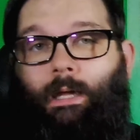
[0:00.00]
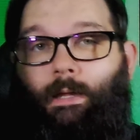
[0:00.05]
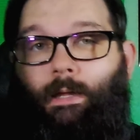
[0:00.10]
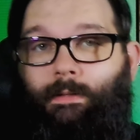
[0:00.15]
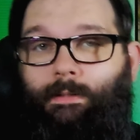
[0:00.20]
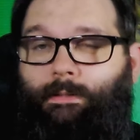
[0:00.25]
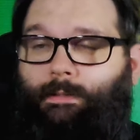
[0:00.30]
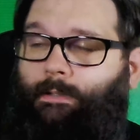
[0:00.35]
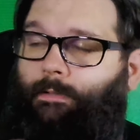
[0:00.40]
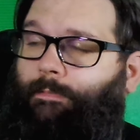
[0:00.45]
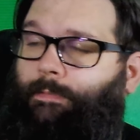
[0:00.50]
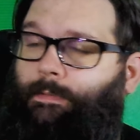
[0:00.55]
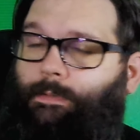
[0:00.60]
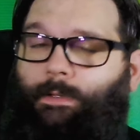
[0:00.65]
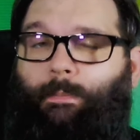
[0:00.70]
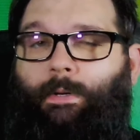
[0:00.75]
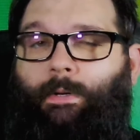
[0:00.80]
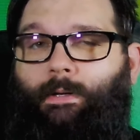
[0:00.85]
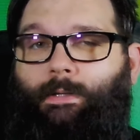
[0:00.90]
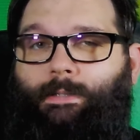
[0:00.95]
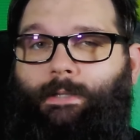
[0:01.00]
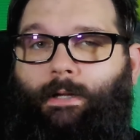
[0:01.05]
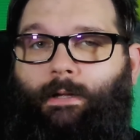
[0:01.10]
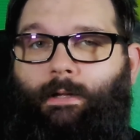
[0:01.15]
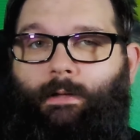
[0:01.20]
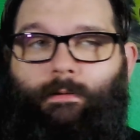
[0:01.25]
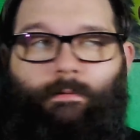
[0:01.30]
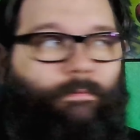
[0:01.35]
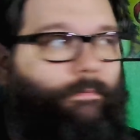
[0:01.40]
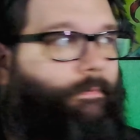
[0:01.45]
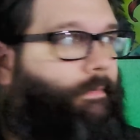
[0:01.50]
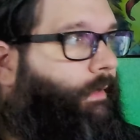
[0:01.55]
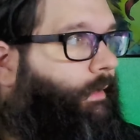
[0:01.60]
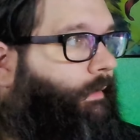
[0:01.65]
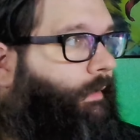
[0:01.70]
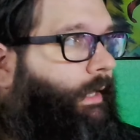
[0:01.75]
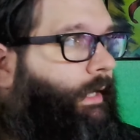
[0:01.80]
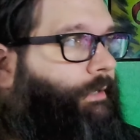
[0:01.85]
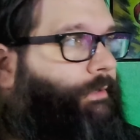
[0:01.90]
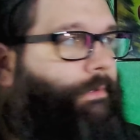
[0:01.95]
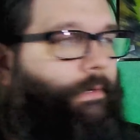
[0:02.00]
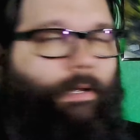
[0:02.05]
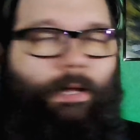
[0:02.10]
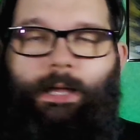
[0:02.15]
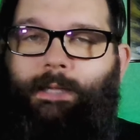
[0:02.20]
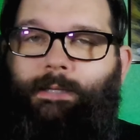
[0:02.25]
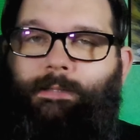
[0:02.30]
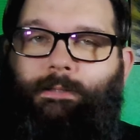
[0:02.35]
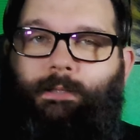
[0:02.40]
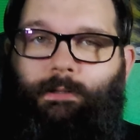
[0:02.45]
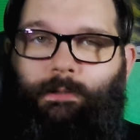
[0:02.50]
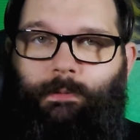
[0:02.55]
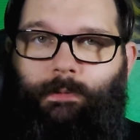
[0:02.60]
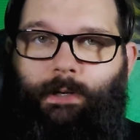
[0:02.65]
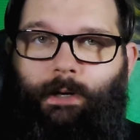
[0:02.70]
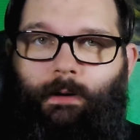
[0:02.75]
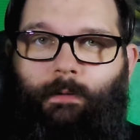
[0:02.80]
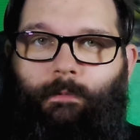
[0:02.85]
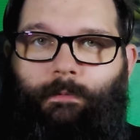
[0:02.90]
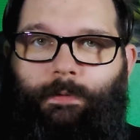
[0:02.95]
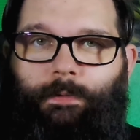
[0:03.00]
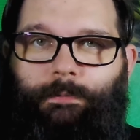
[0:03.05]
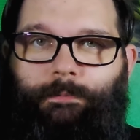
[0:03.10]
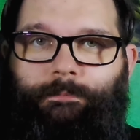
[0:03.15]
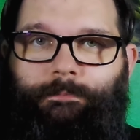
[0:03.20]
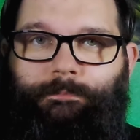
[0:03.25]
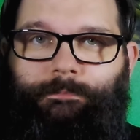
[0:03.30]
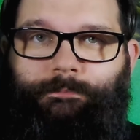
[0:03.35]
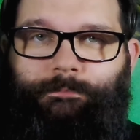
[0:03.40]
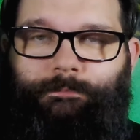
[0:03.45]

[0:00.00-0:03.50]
And this is the first appearance of Elektra as the new Daredevil.